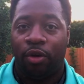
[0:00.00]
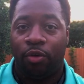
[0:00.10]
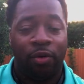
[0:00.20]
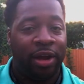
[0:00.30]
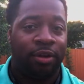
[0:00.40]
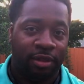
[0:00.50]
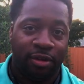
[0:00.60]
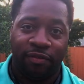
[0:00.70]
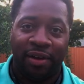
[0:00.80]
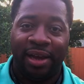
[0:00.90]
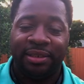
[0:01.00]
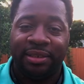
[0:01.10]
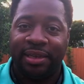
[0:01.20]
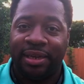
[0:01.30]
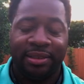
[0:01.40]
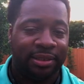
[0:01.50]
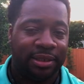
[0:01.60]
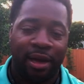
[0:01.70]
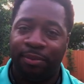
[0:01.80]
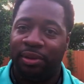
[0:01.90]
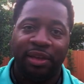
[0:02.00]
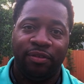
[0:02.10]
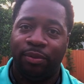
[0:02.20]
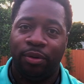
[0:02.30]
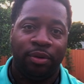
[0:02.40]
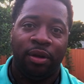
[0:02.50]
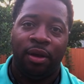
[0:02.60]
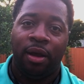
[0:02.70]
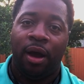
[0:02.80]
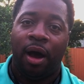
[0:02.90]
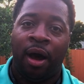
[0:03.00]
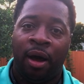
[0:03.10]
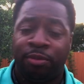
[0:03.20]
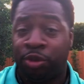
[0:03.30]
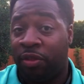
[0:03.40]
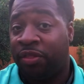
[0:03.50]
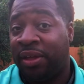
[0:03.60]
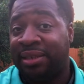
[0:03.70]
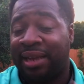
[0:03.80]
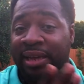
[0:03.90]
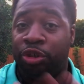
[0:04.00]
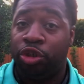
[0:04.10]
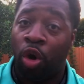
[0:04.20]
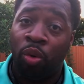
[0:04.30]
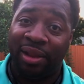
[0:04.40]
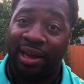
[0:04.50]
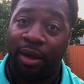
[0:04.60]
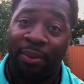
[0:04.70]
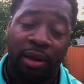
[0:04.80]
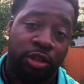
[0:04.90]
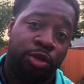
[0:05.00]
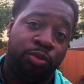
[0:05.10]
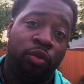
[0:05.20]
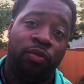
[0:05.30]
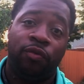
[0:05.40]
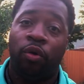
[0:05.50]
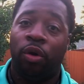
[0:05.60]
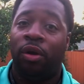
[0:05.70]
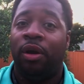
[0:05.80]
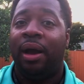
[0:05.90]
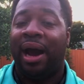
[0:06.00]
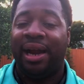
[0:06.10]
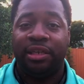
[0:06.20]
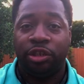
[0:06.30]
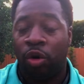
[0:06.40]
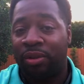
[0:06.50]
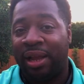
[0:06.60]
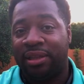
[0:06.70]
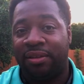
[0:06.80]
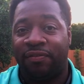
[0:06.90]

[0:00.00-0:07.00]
right on the device is unbelievable. So the things I don't like about the Smooth 4, I don't like the